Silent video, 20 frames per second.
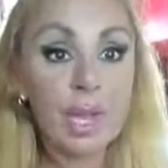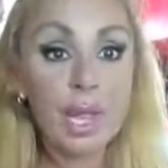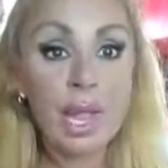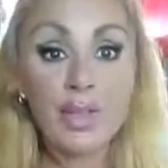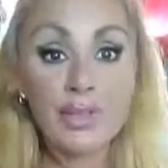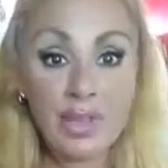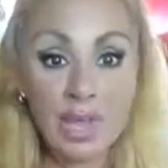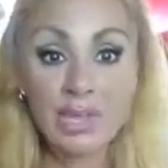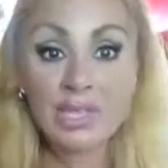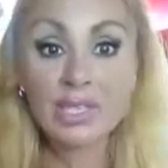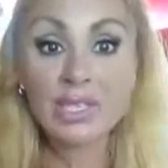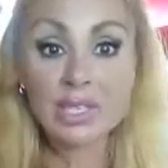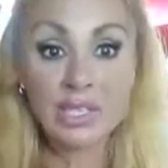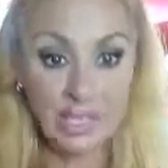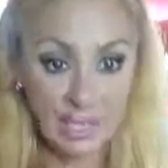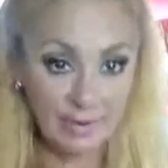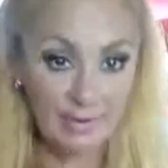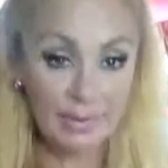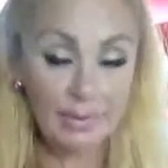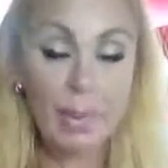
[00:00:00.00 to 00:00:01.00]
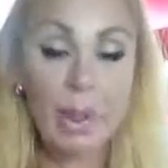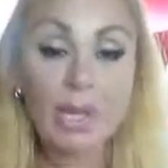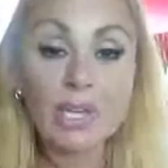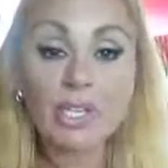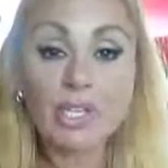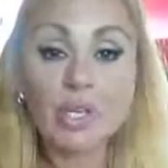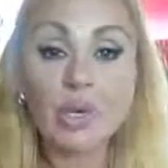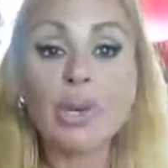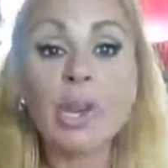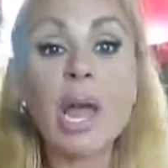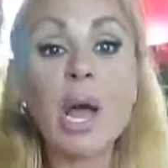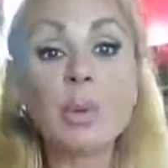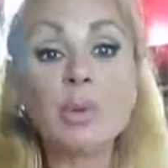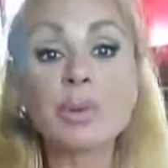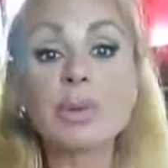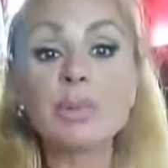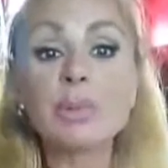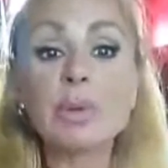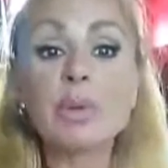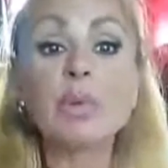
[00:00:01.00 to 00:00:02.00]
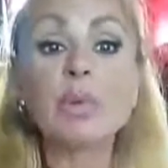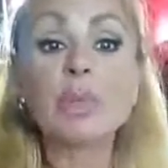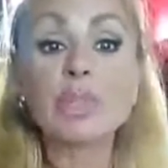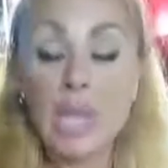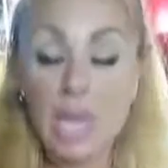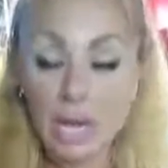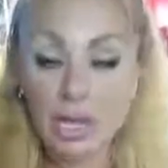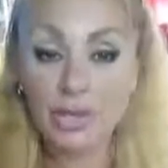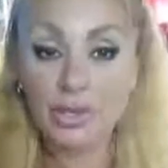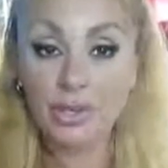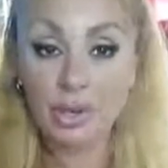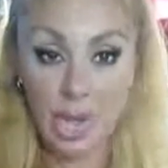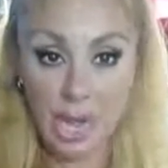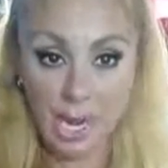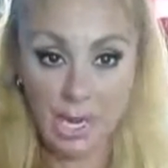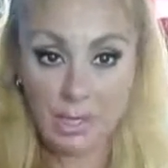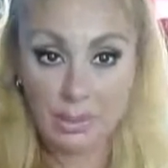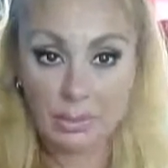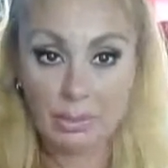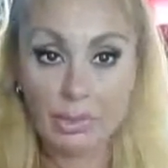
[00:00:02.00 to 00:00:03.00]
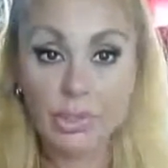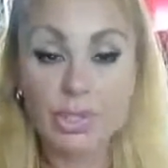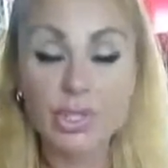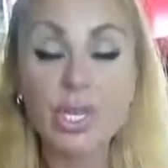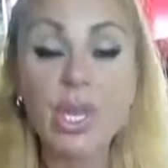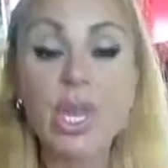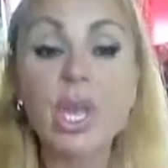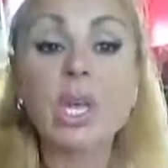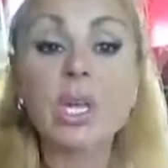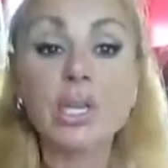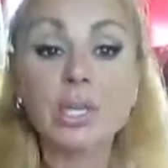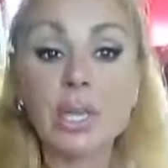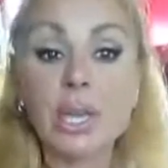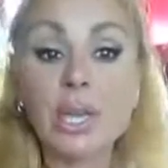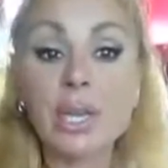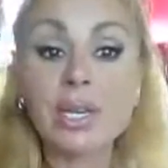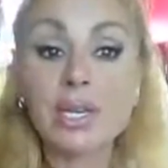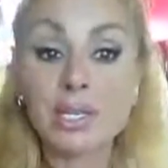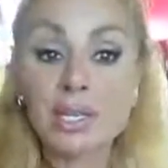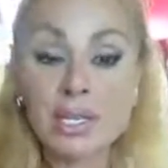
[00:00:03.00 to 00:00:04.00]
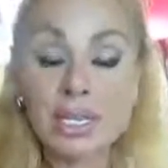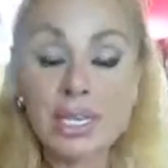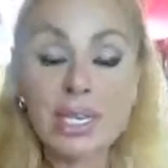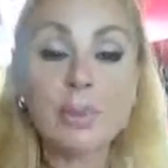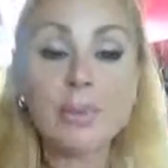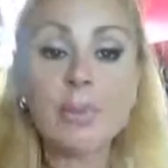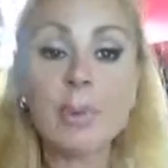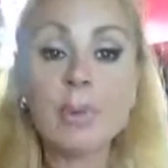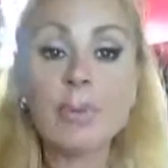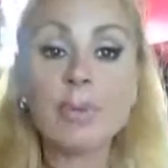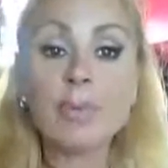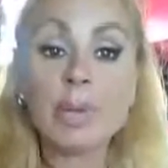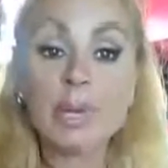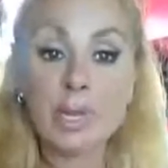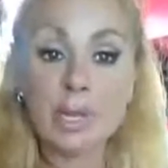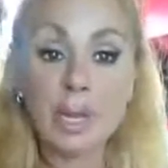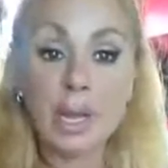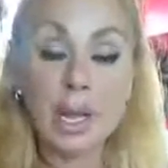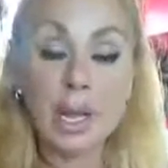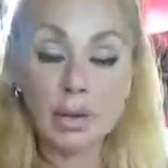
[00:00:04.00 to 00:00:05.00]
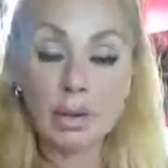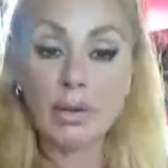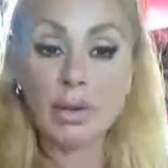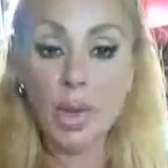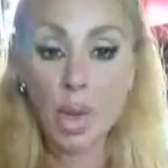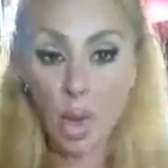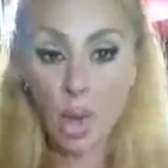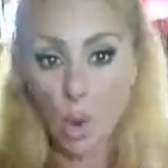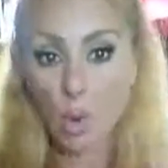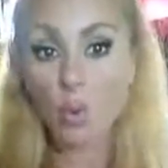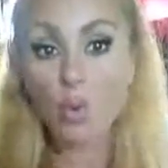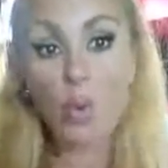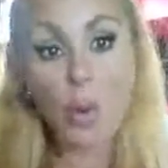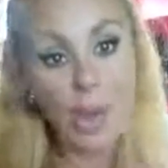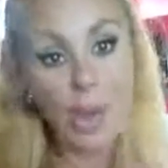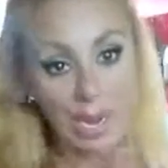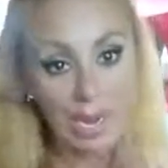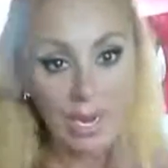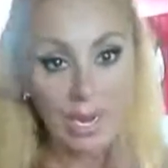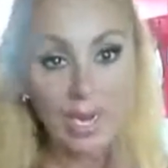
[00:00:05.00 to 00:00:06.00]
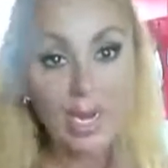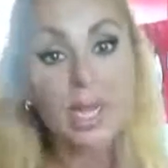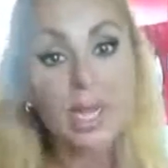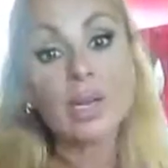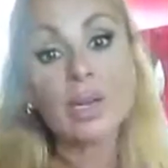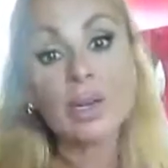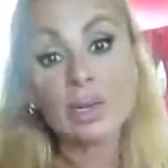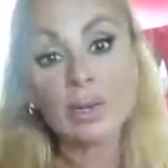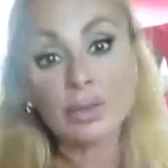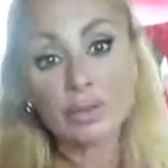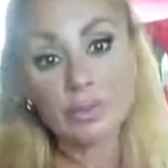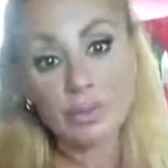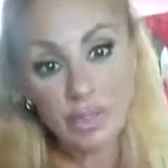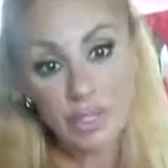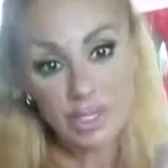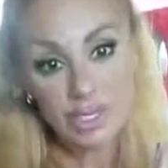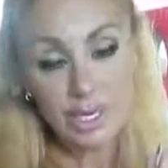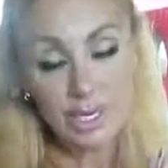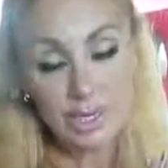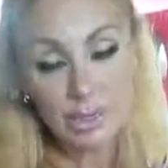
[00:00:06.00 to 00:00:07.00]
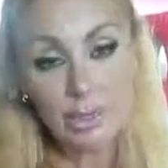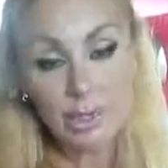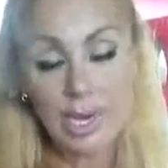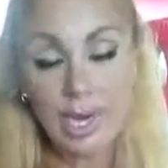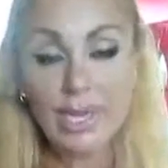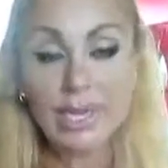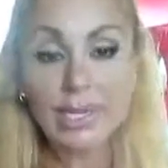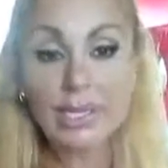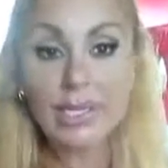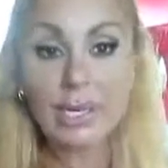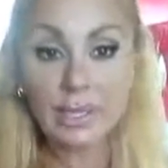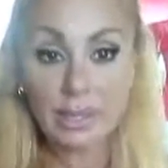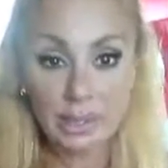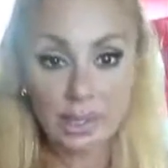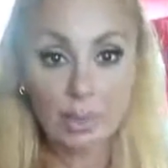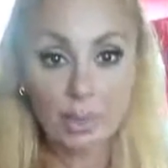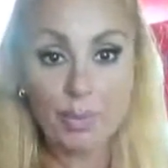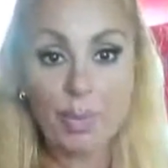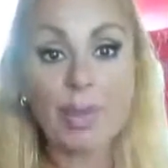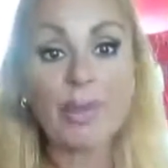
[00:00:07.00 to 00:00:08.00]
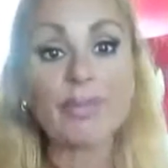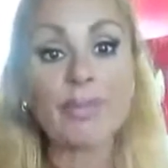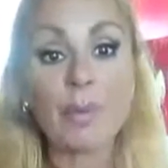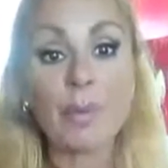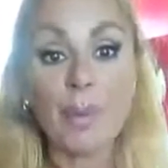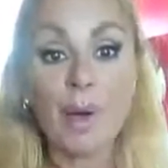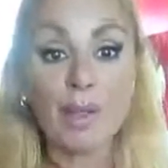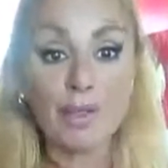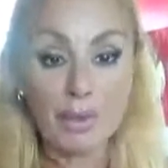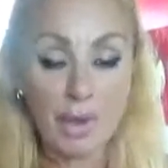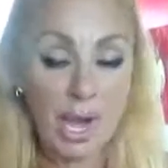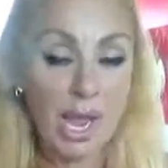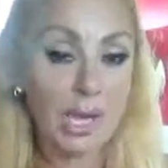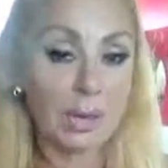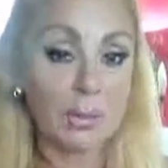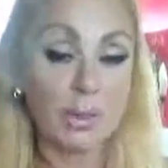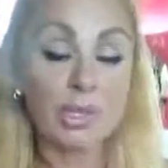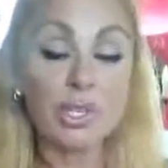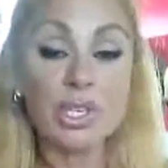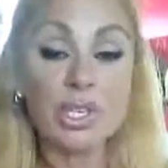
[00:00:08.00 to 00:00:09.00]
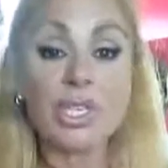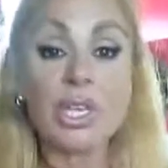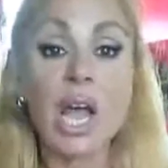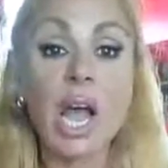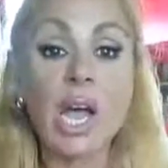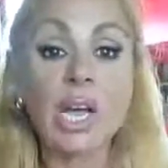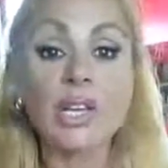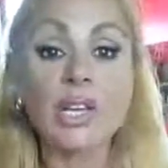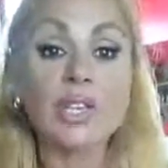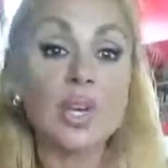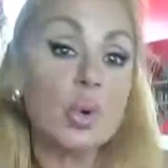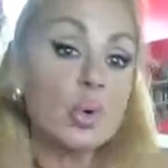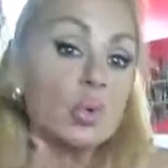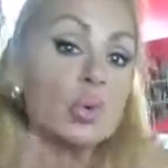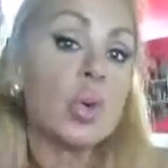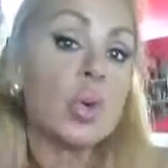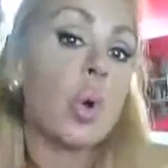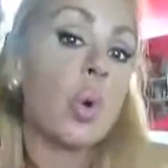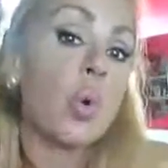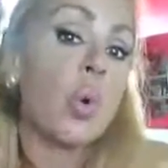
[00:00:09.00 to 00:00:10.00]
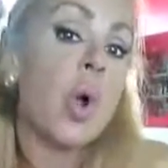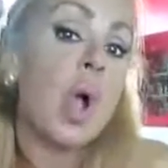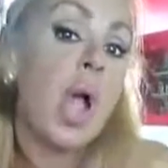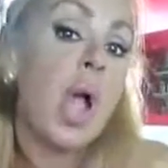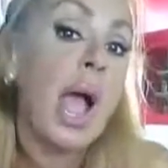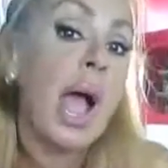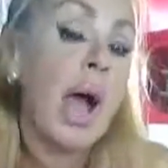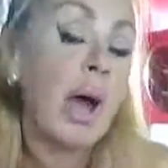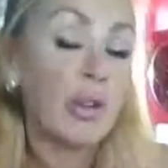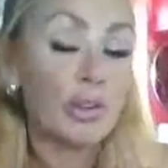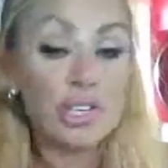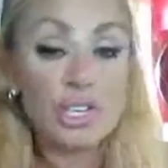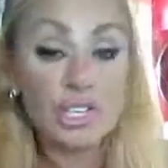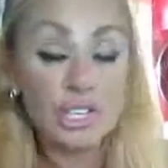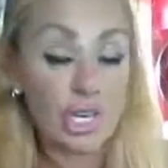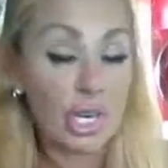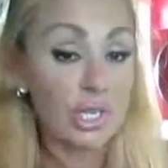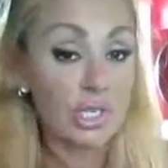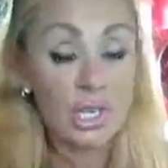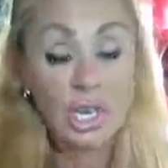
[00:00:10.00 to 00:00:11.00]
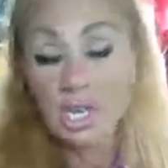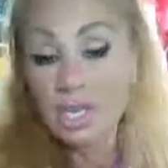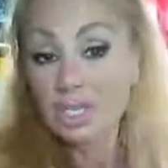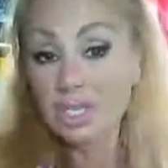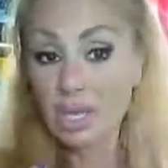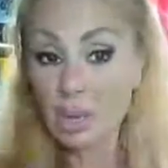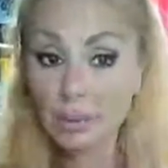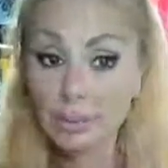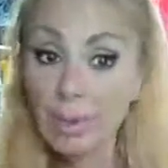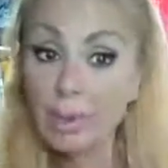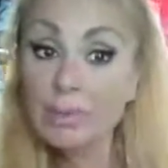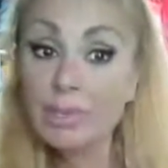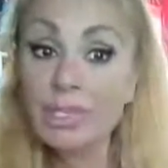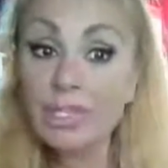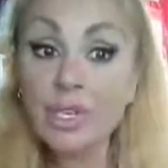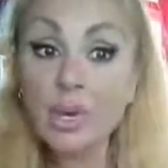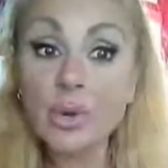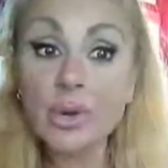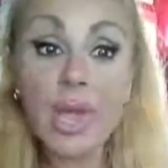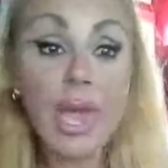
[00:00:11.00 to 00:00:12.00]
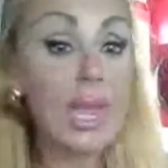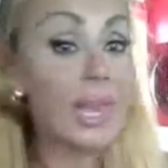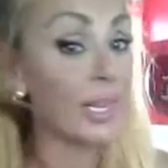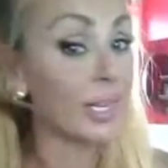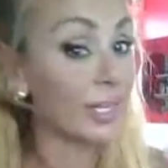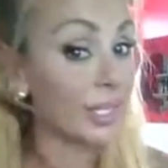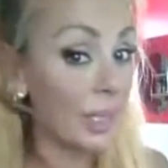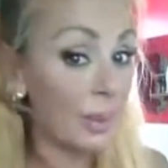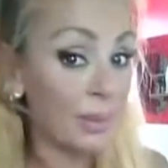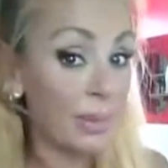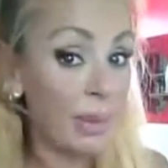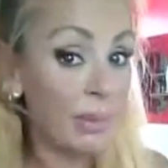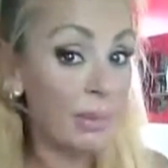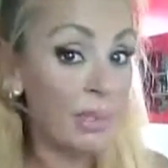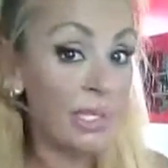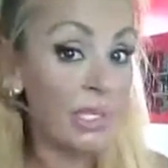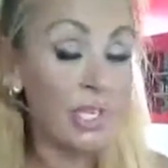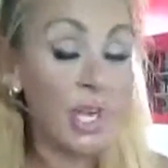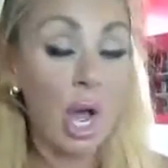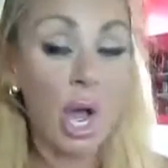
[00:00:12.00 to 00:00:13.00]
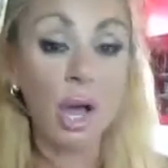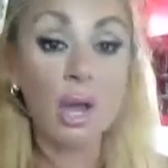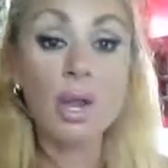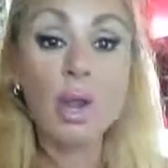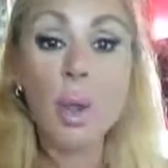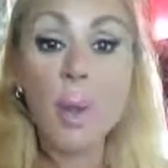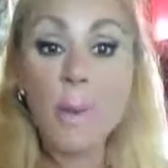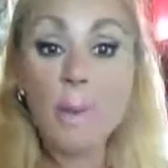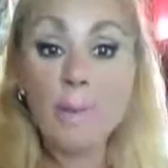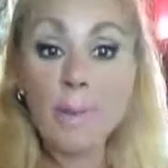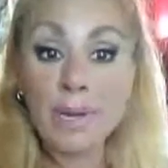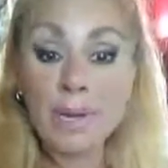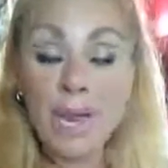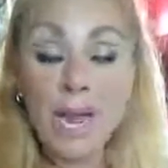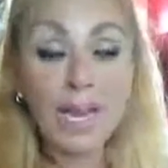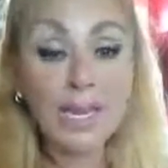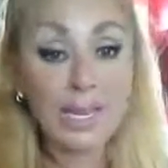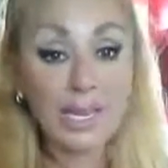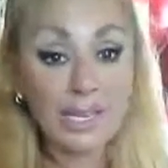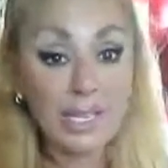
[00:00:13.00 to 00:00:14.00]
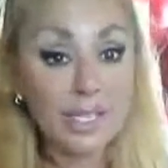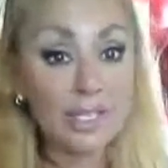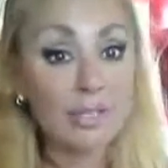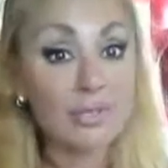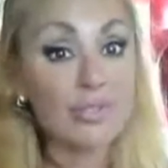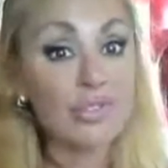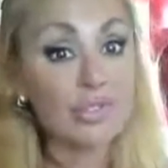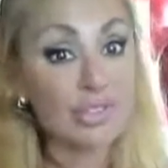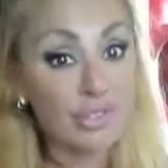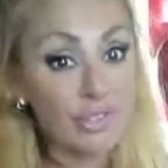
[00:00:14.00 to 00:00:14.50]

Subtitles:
And that's a safe spot. So it helps me with other animals, like to keep them away, segregated a little bit from other animals, because I don't know how to judge. Sometimes he's okay and sometimes he's not, but I like to